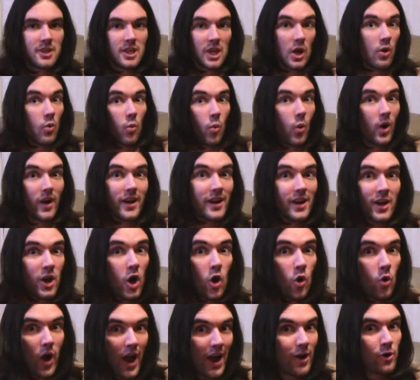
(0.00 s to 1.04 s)
You wanna
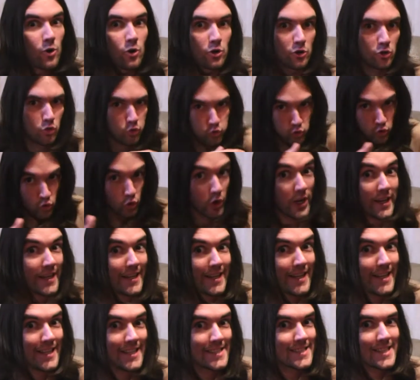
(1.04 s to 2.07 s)
know how
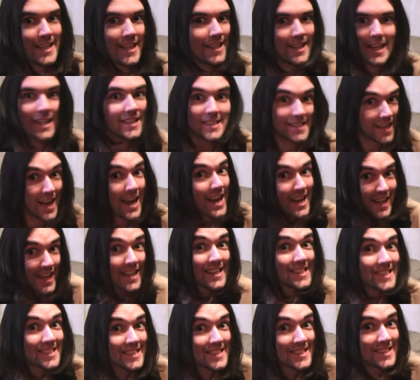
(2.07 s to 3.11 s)
crazy this guy
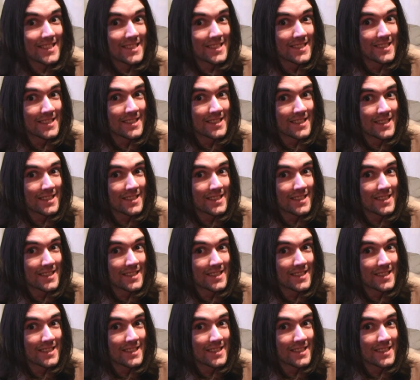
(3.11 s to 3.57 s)
gets?